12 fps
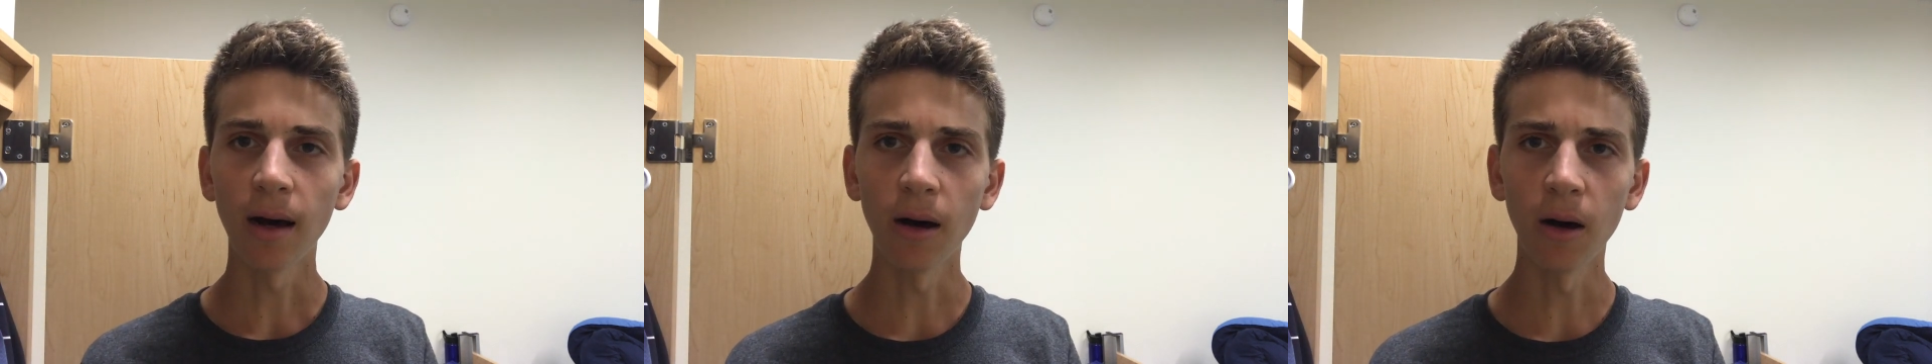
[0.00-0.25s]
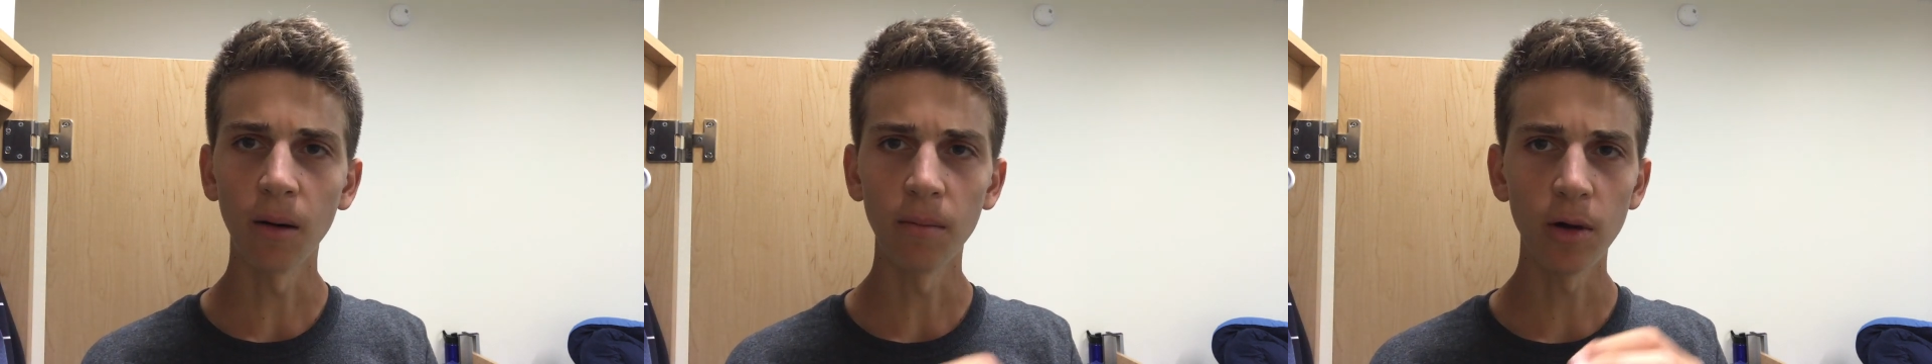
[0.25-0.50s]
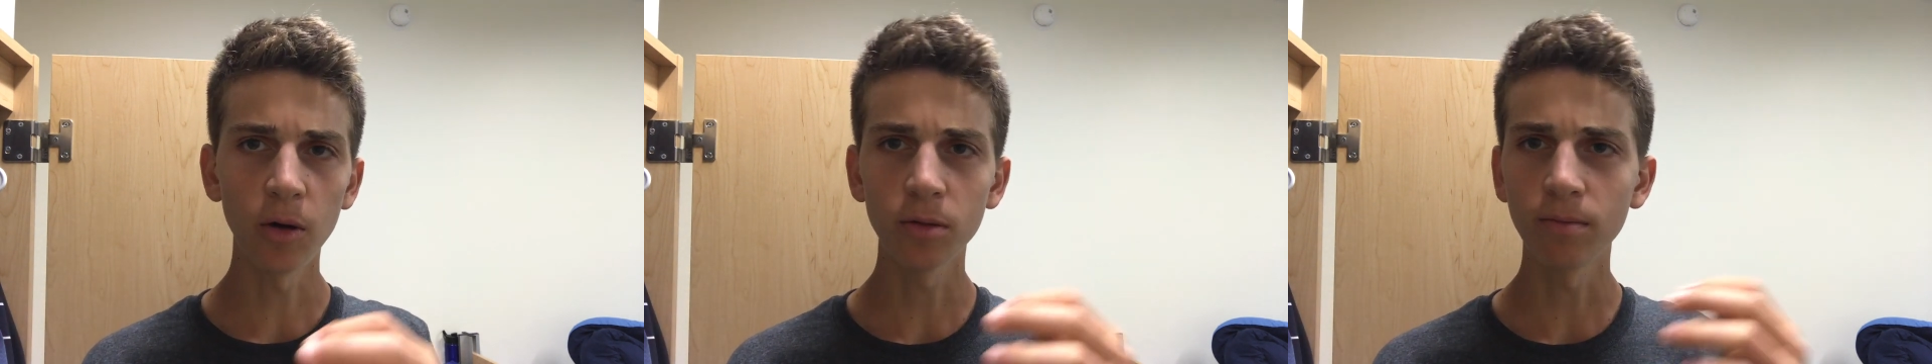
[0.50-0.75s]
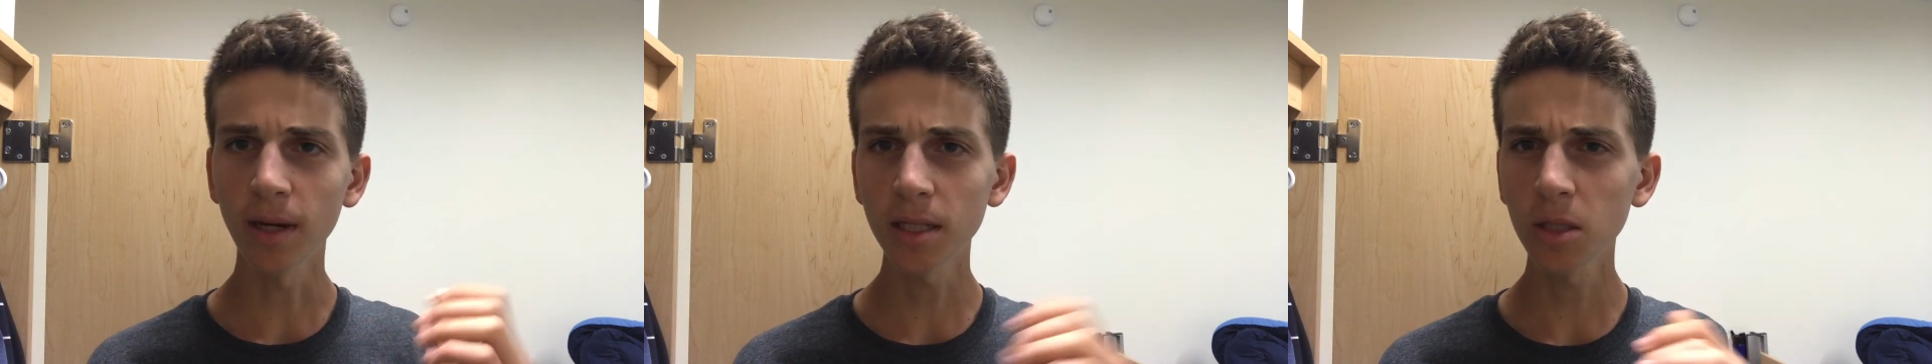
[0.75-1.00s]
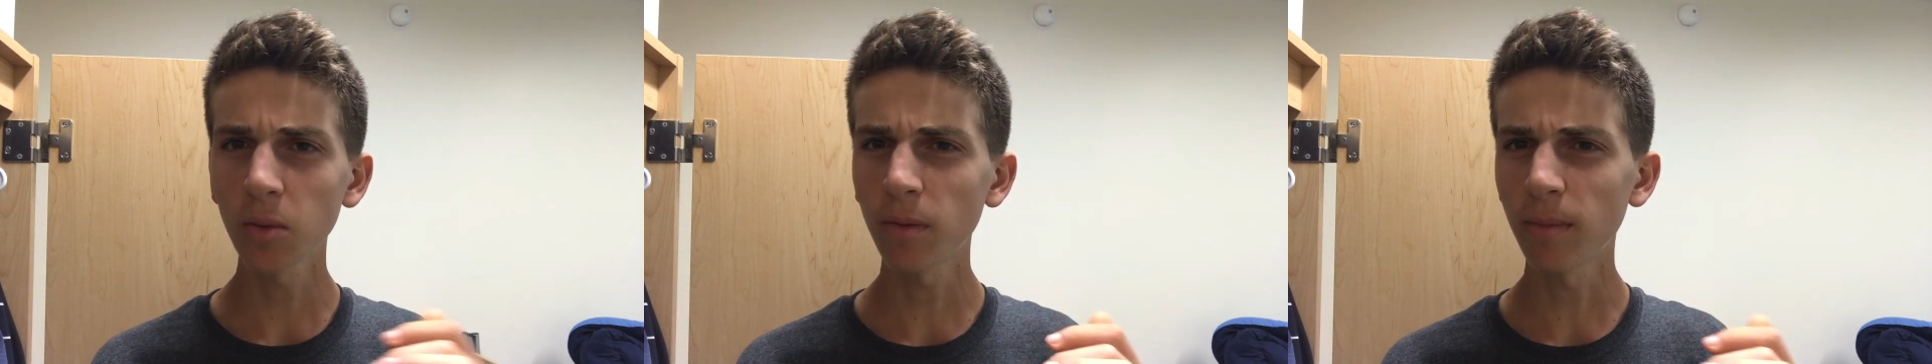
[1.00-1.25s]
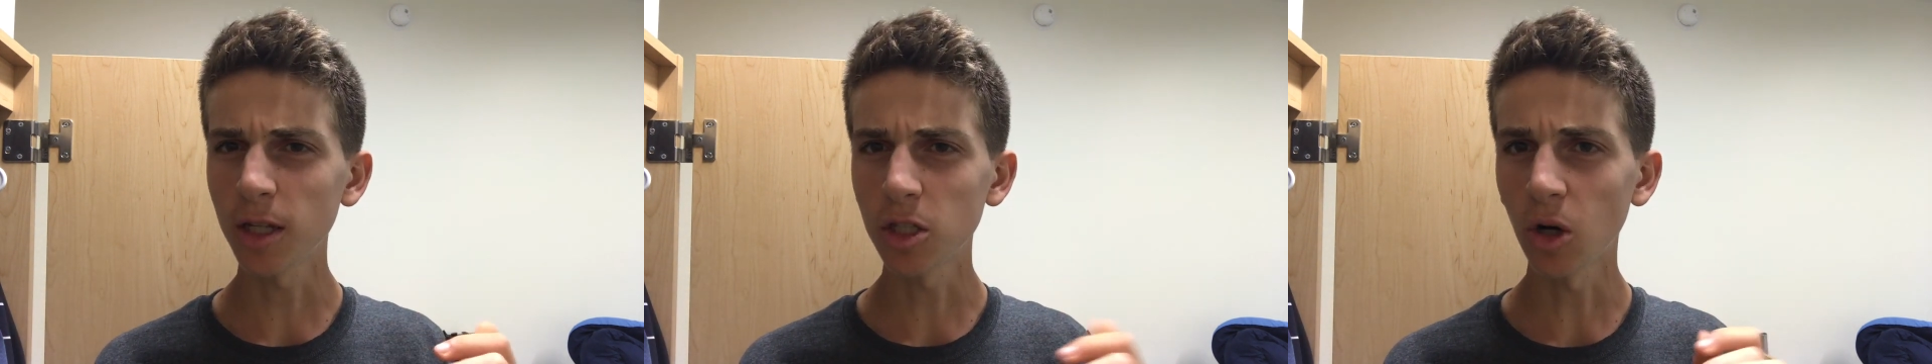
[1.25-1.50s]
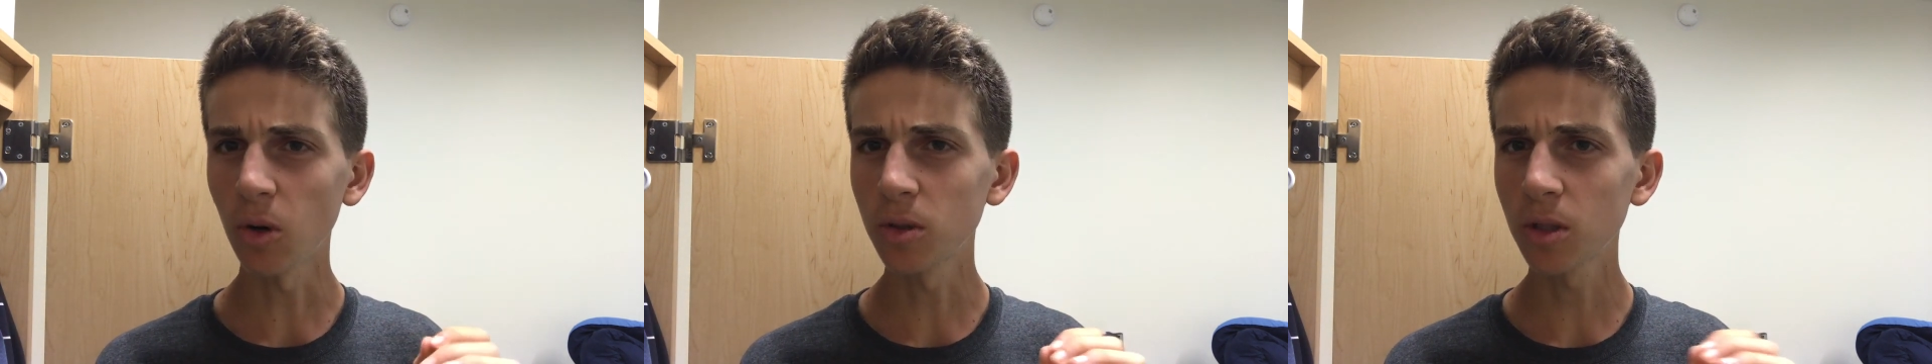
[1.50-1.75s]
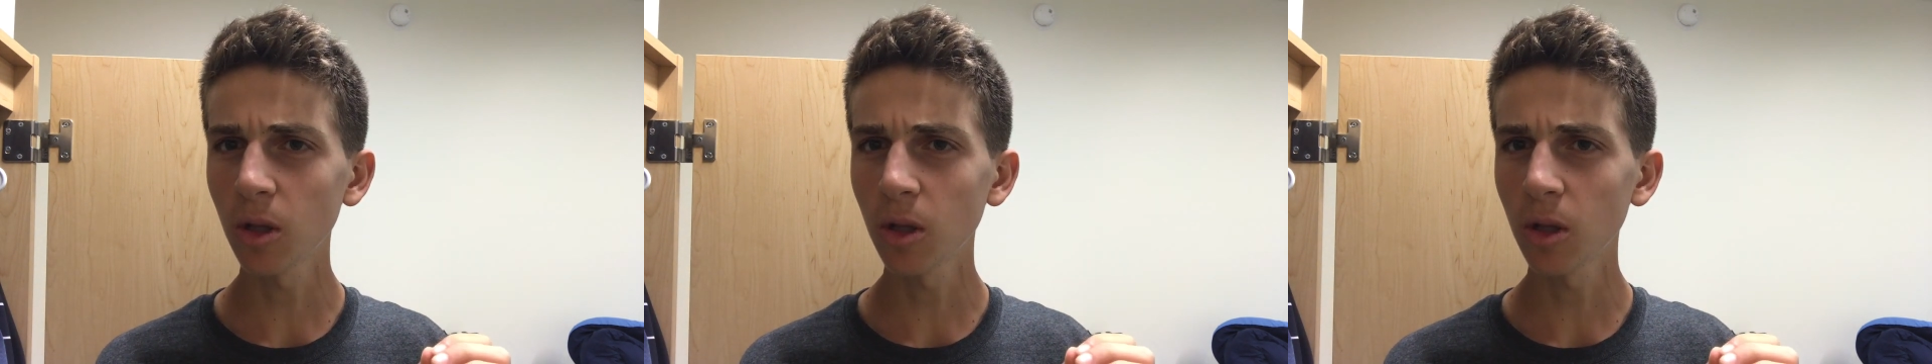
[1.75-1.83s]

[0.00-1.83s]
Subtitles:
it was messing with my toes a